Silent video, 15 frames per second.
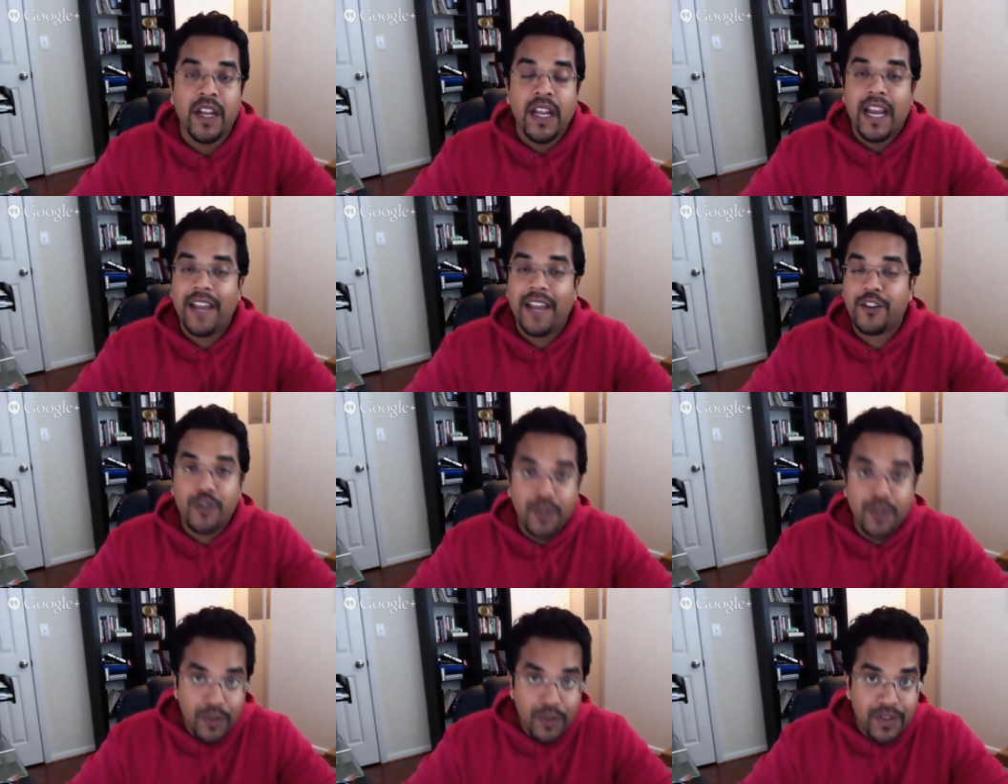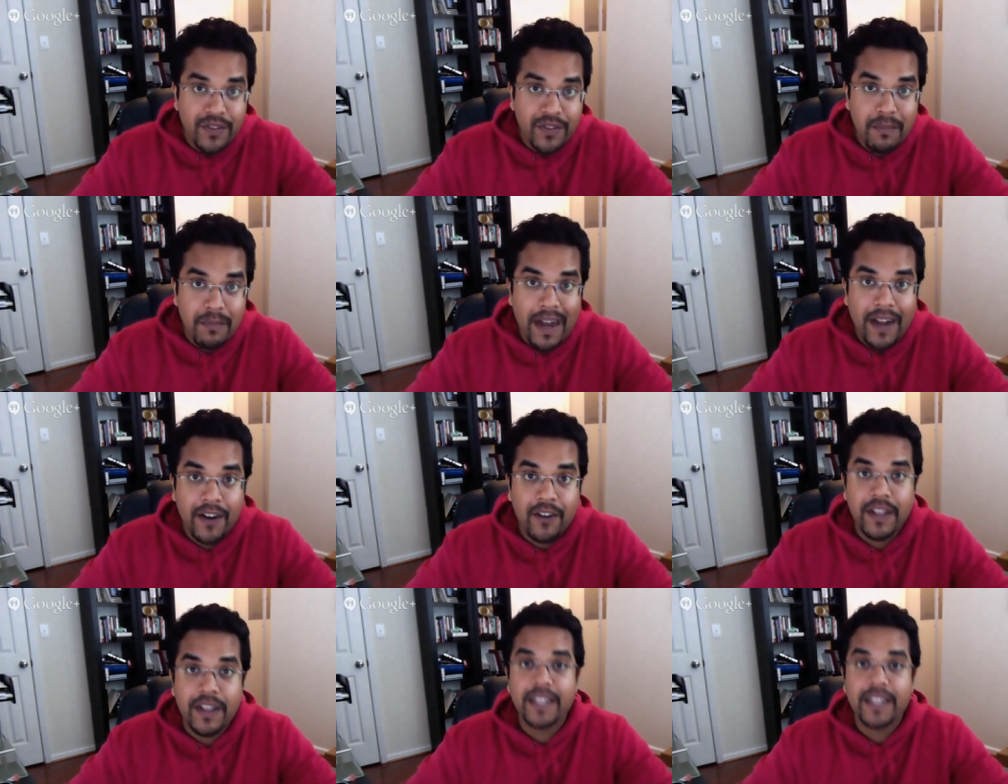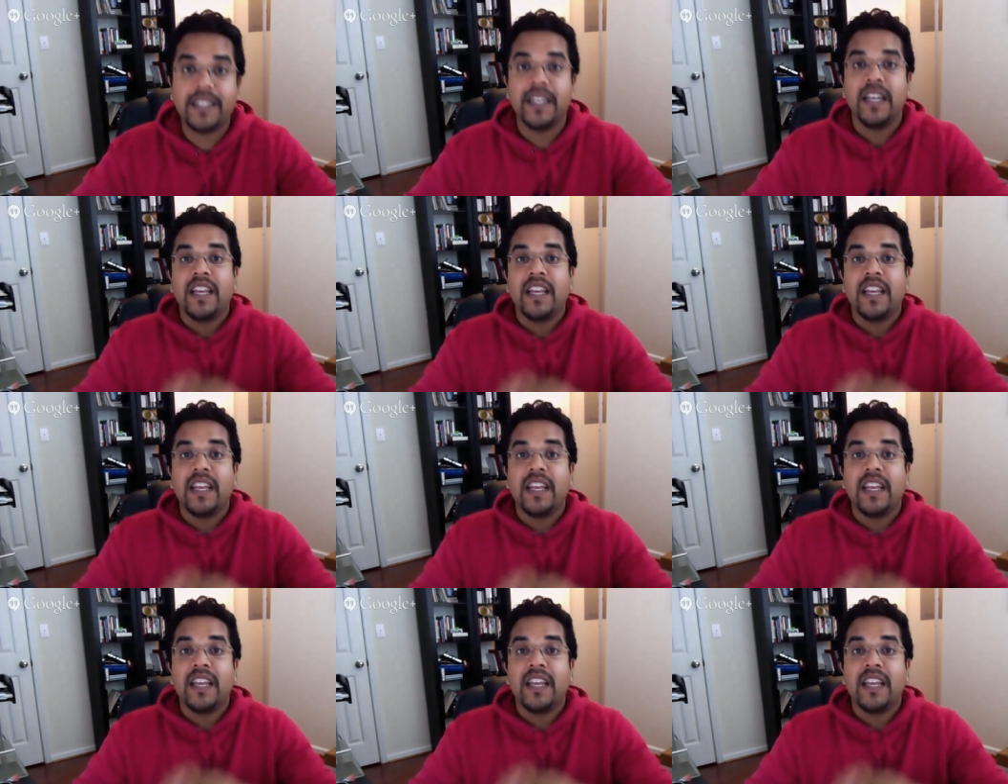And the truth of the matter is,